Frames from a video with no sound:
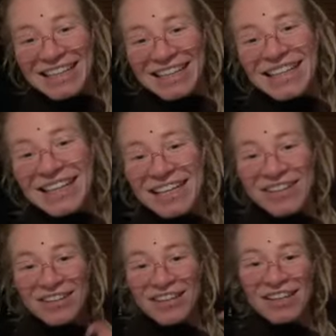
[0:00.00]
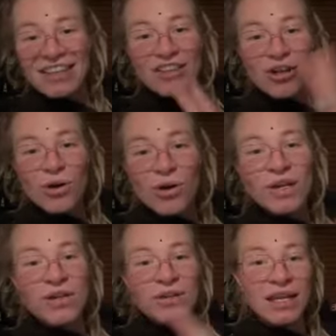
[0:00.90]
Like, you can know
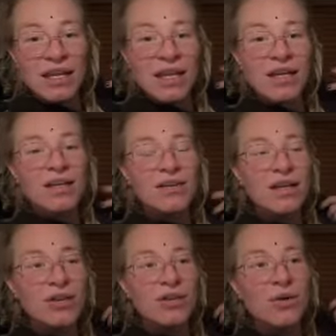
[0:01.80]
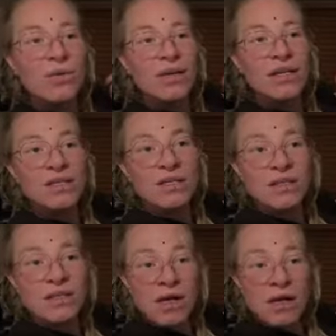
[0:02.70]
what you think and you can know what
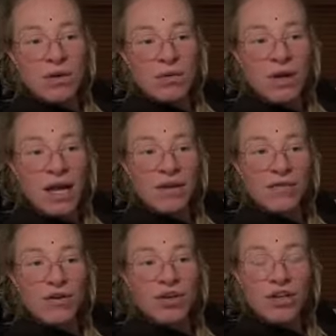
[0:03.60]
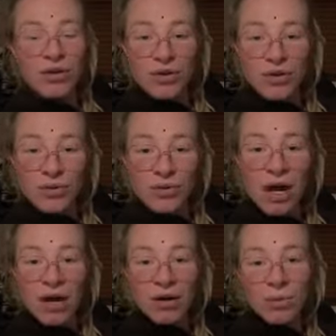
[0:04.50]
is right for you,
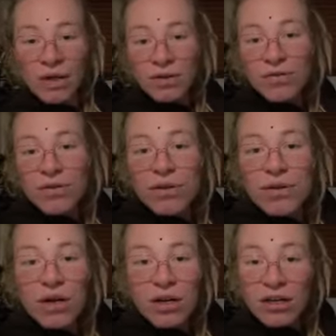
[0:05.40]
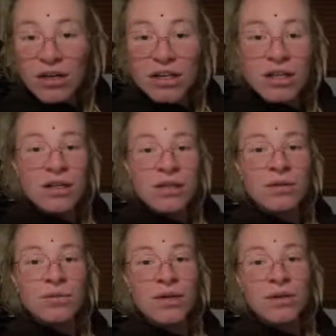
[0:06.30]
what you feel good
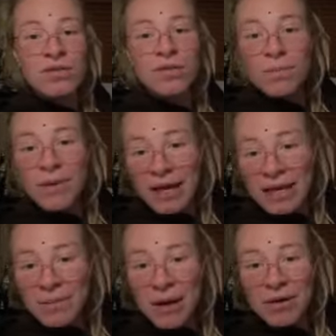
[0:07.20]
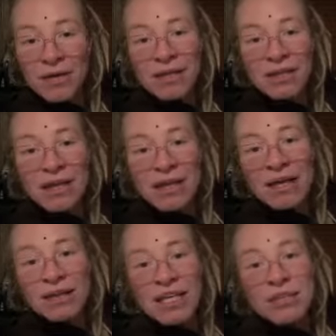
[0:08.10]
and what you feel bad about it.
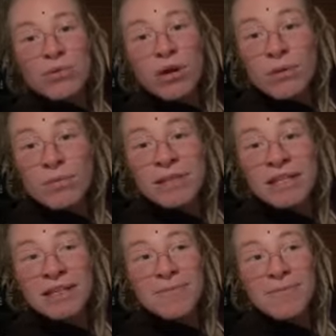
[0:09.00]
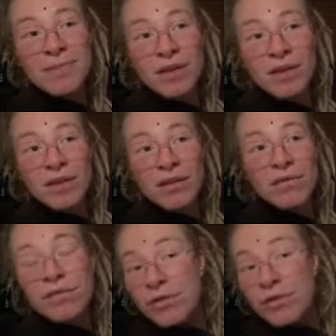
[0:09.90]
That's probably,
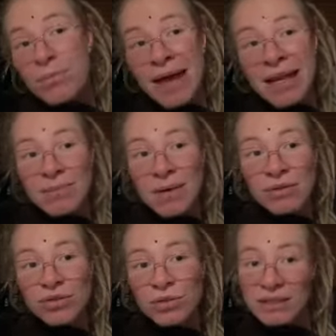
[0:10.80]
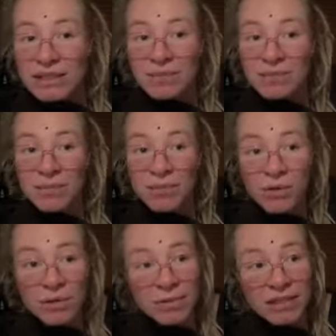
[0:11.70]
if you feel bad about doing something,
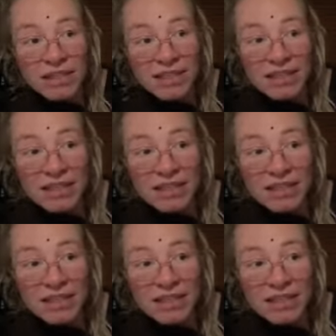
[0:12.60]
probably